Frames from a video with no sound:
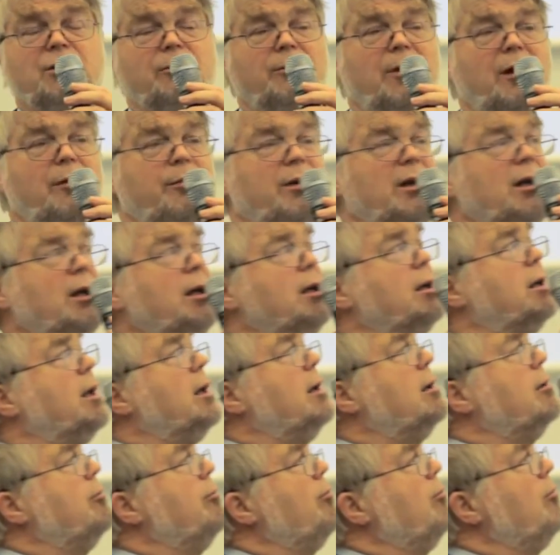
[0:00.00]
may be
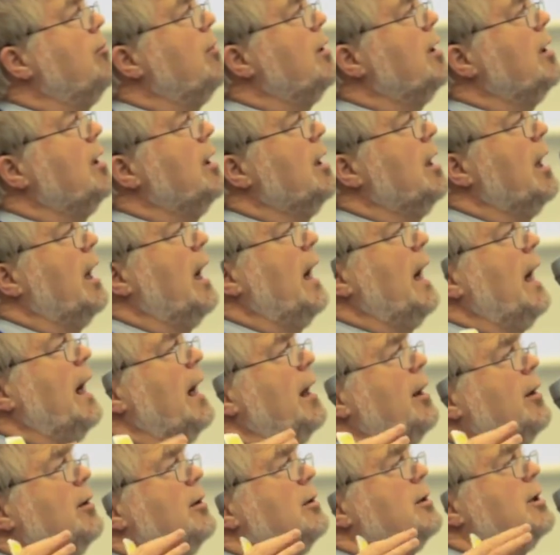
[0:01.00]
needed,
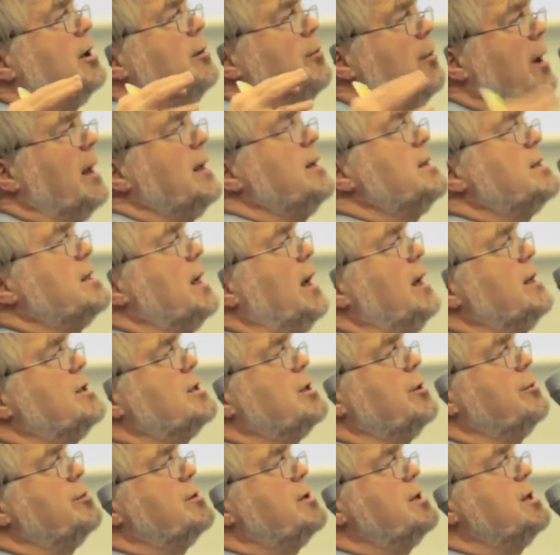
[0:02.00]
and demand-side
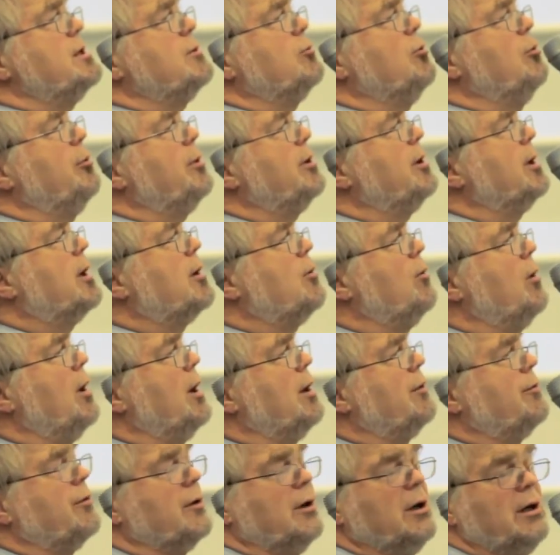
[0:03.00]
subsidies will be
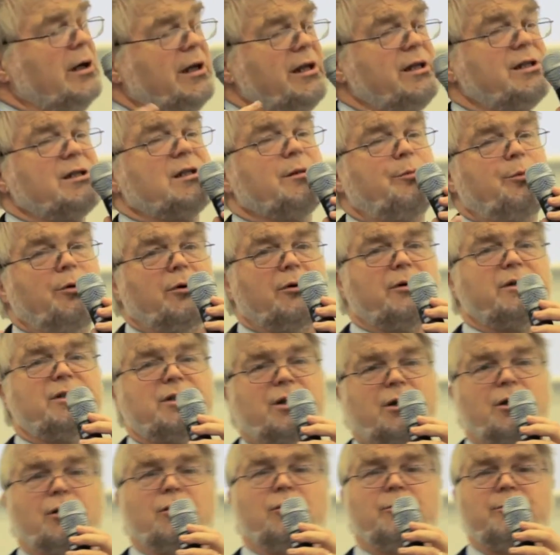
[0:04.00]
required for at least the poorest
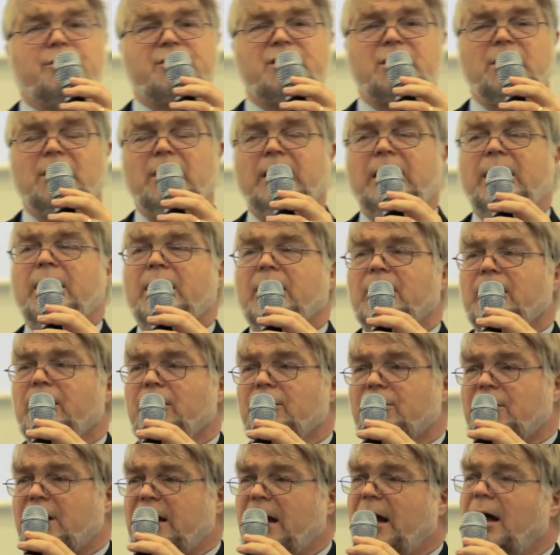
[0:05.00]
groups. You
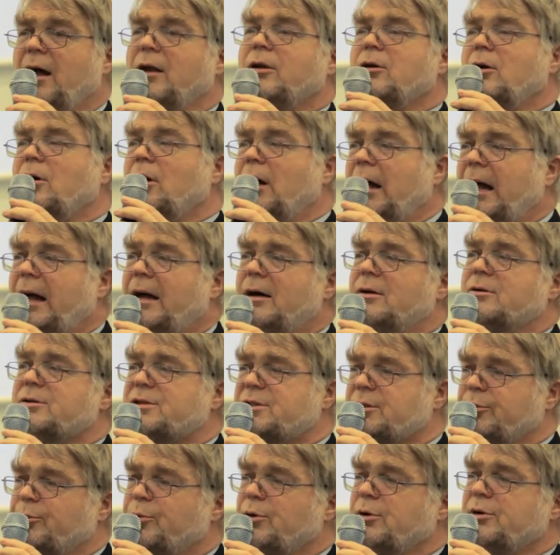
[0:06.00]
cannot house
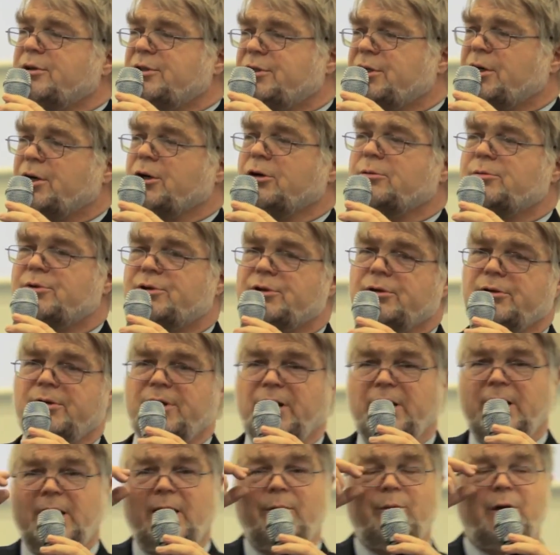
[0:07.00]
the poorest groups through the
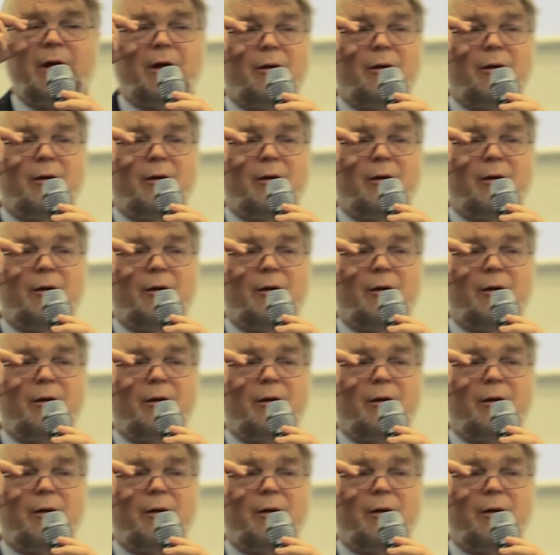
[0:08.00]
enabling